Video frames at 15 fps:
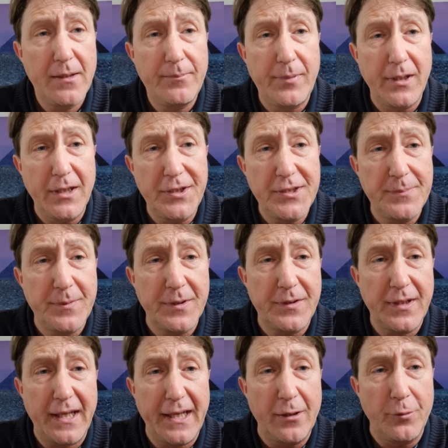but Elizabeth
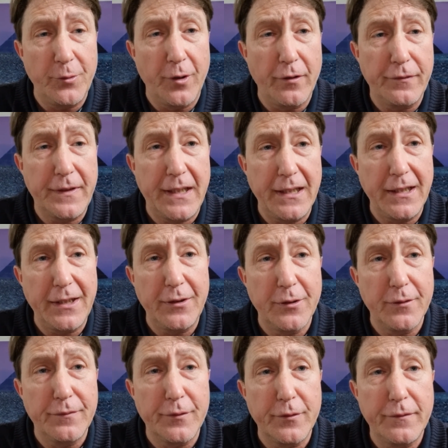held off killing
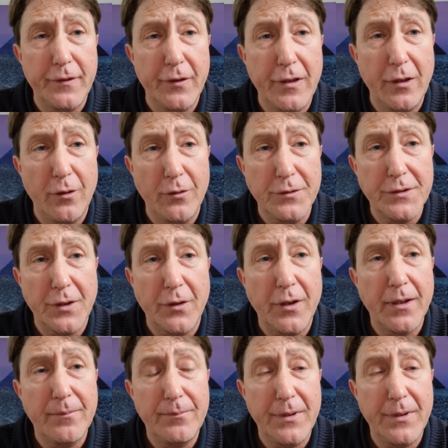her for a very long time